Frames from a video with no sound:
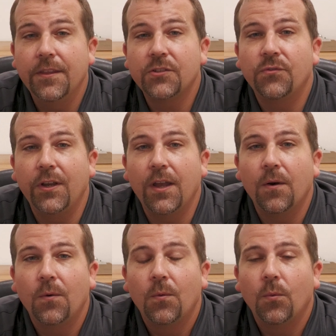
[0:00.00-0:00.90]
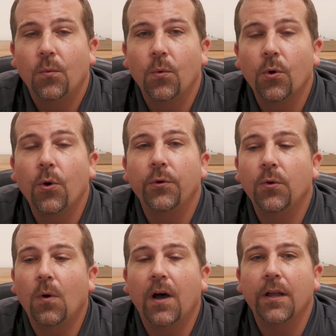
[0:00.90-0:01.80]
this video, we're going
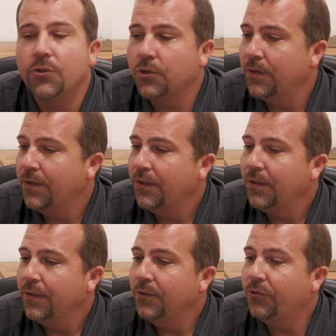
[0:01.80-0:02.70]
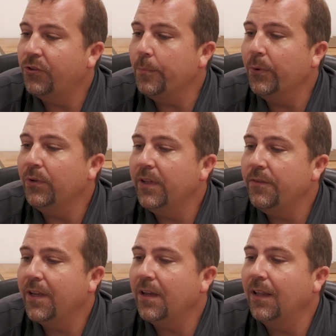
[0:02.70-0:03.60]
to watch Simple
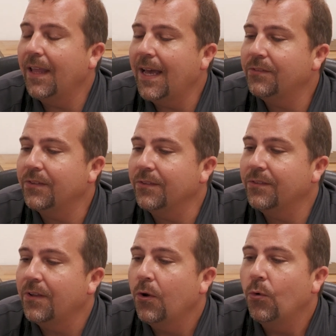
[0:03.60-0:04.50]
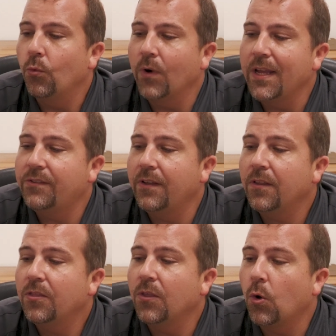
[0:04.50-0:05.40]
Living Alaska's
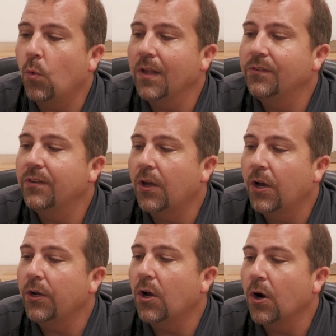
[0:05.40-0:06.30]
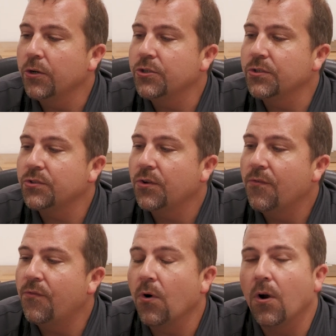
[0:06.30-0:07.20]
raising the Quonset hut arches
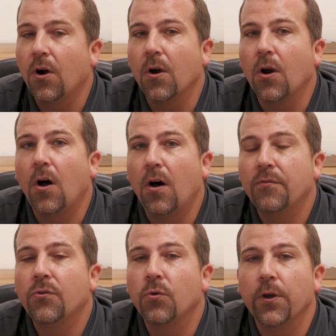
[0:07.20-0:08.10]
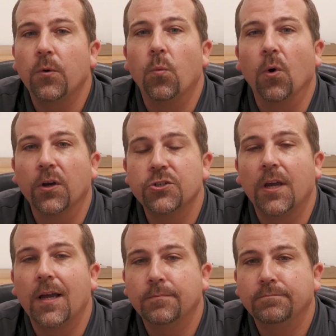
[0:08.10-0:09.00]
for our off-grid
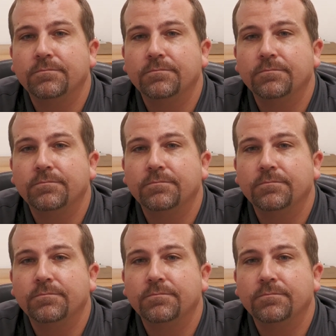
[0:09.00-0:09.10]
workshop.